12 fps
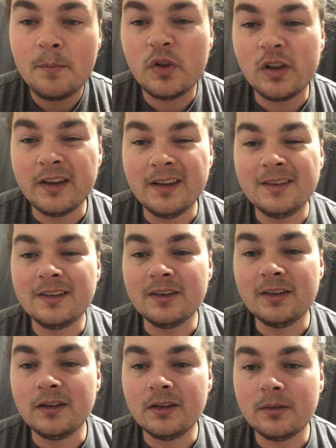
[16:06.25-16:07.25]
please
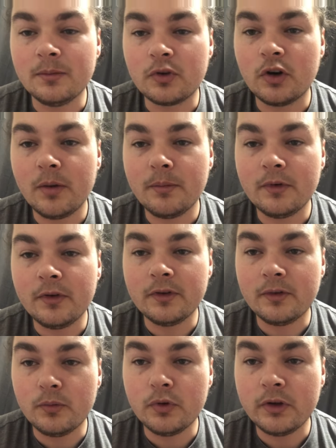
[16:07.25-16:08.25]
consider subscribing because
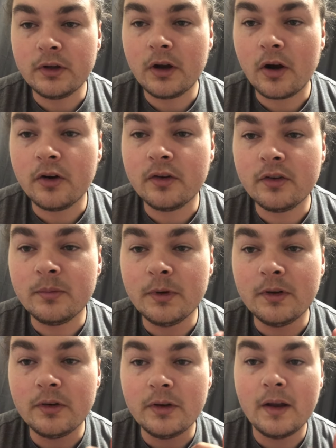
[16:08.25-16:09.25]
it really encourages me
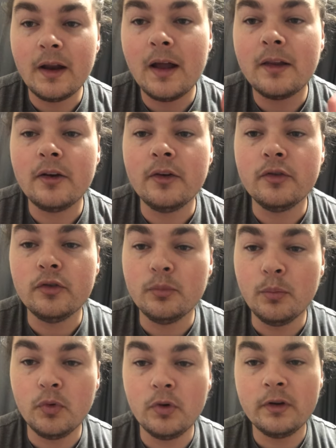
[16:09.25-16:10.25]
to get out there and do
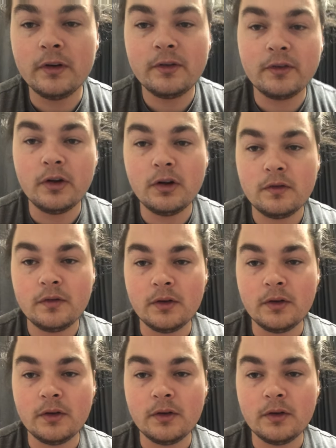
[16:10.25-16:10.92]
more of this stuff.